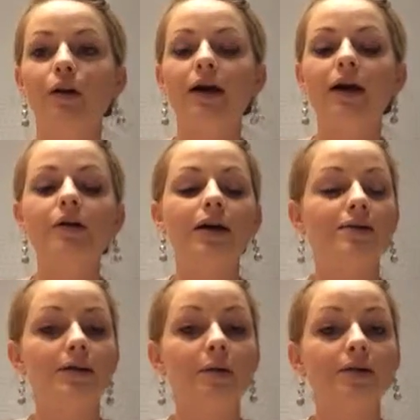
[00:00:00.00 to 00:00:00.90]
Right now
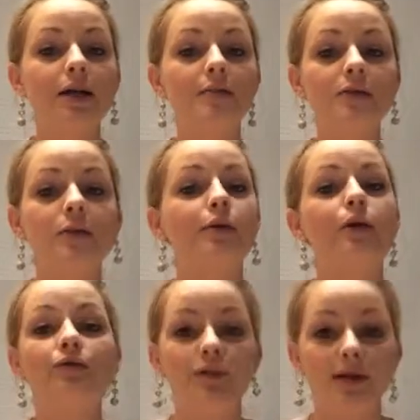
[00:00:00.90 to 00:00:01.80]
it's summertime, so I'm
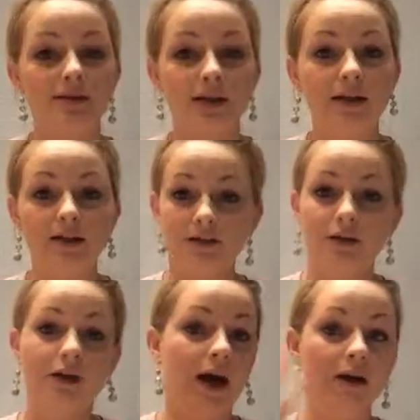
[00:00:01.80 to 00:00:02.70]
going for that
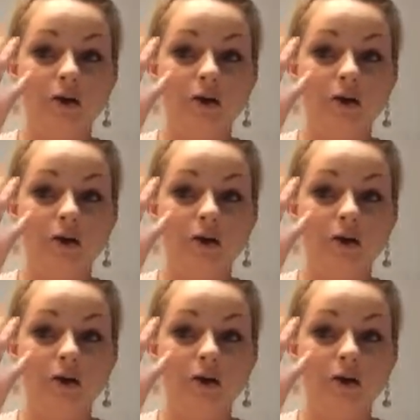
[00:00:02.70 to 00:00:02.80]
sun-kissed look.